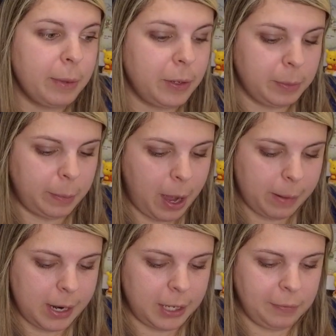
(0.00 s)
but that was my mom
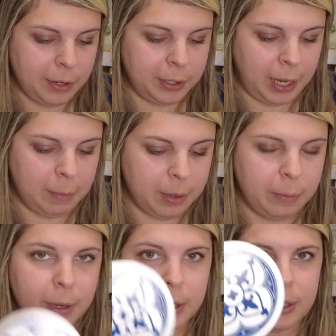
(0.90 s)
and dad's first time,
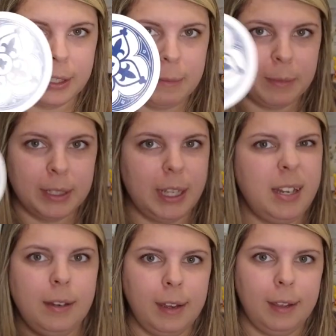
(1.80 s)
but we all took them because they
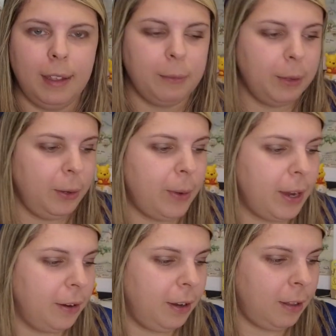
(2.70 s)
didn't get like really
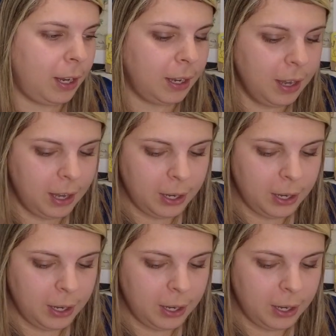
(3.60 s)
wet or anything.